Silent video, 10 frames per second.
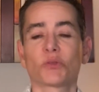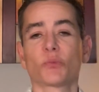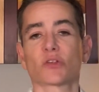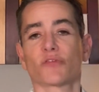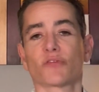
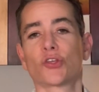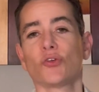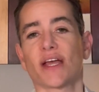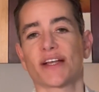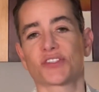symptoms of
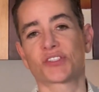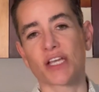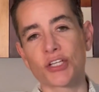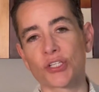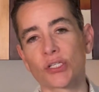acute
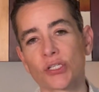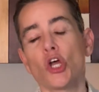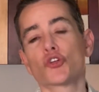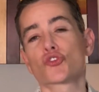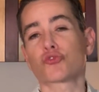
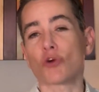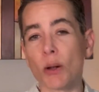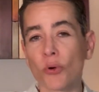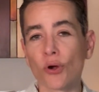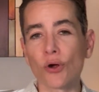agitation,
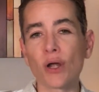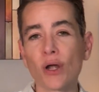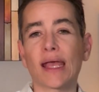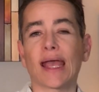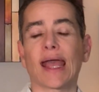
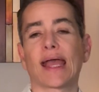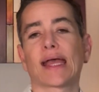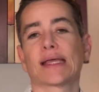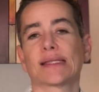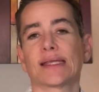tremor,
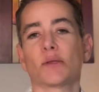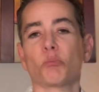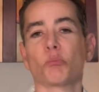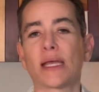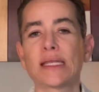
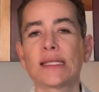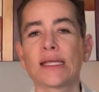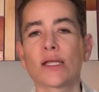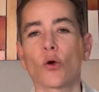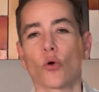and
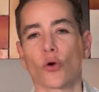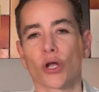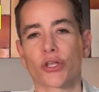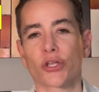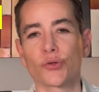impending
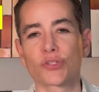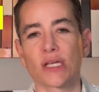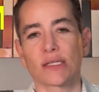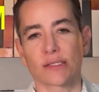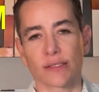or
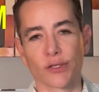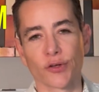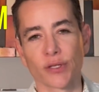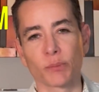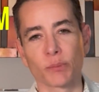acute
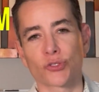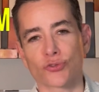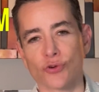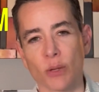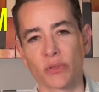
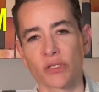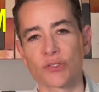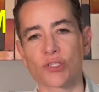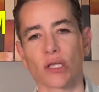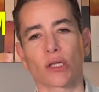delirium
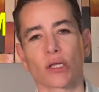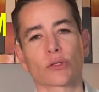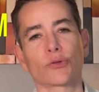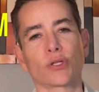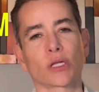tremens,
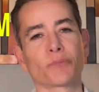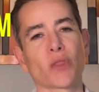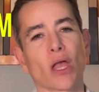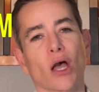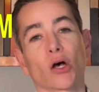
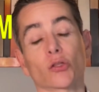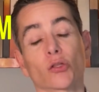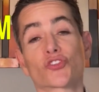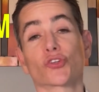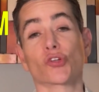including
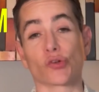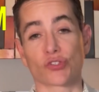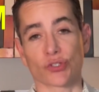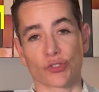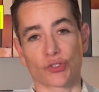
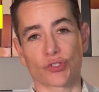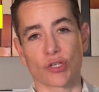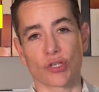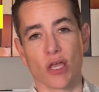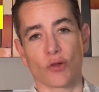
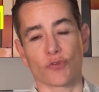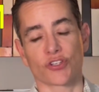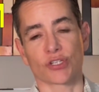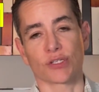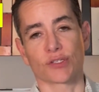hallucinosis,
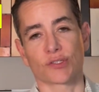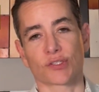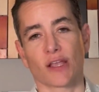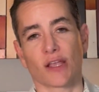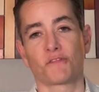which
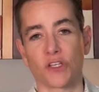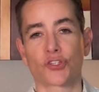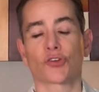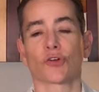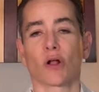is a
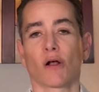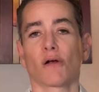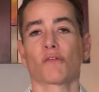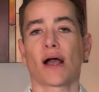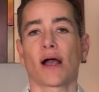
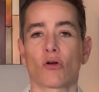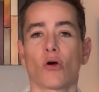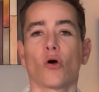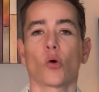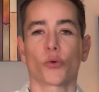feature of
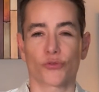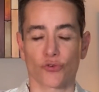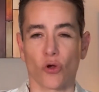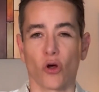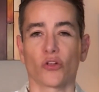
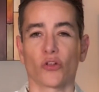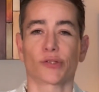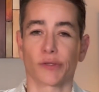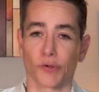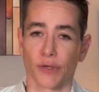alcohol
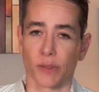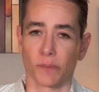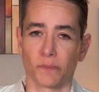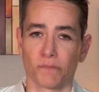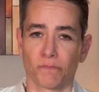withdrawal
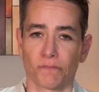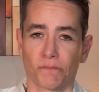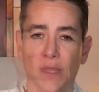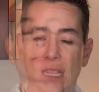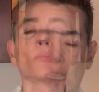delirium.
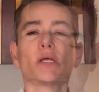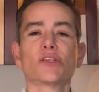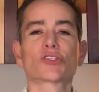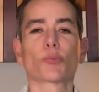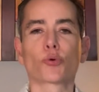
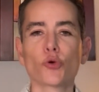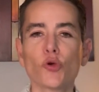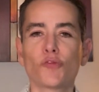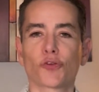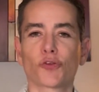Valium is
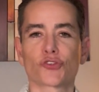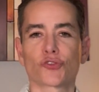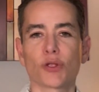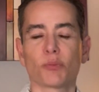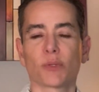approved
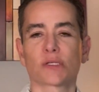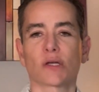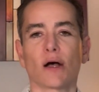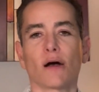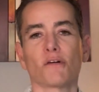for the
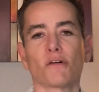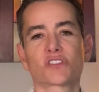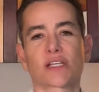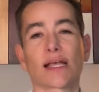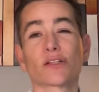treatment
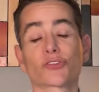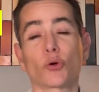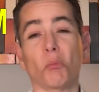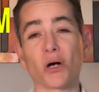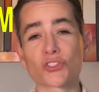of
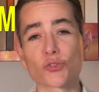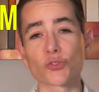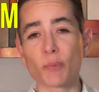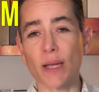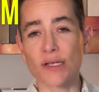skeletal
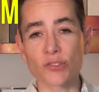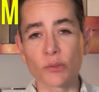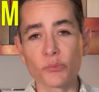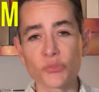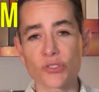muscle
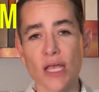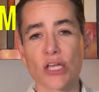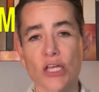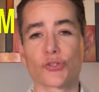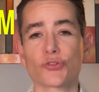
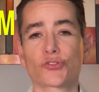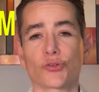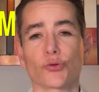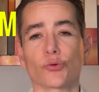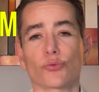spasms
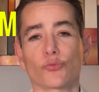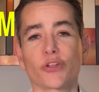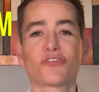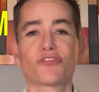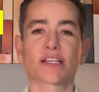due
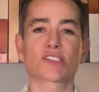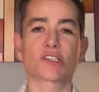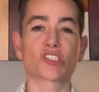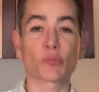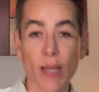to
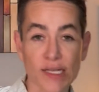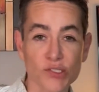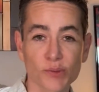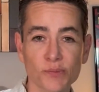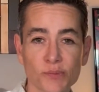reflex
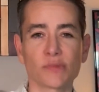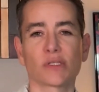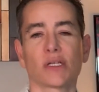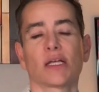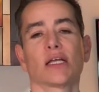
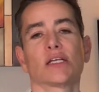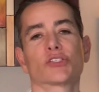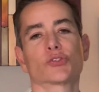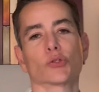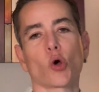spasm
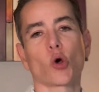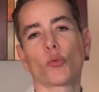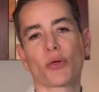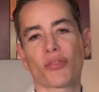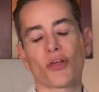to
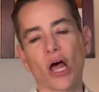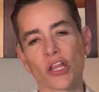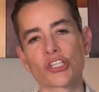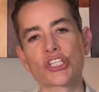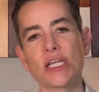local
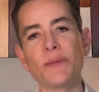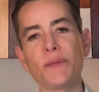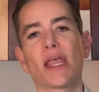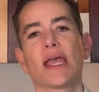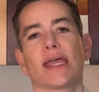
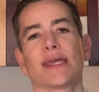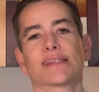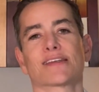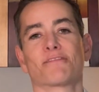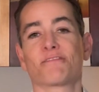pathology.
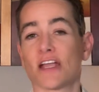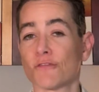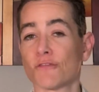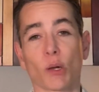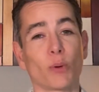It's a
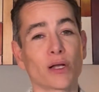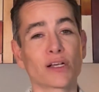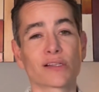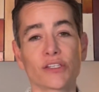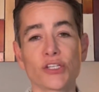favorite
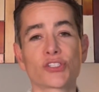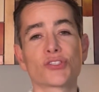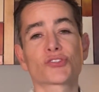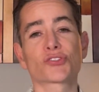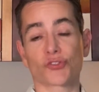among
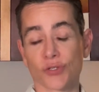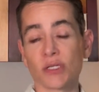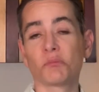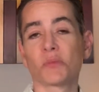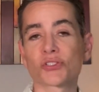clinicians to
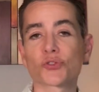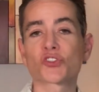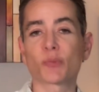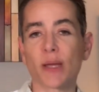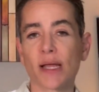treat
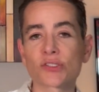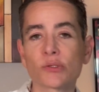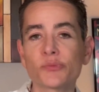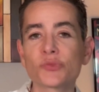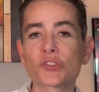muscle
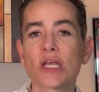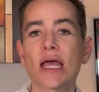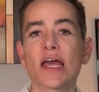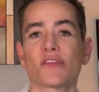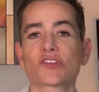
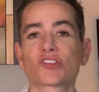spasms.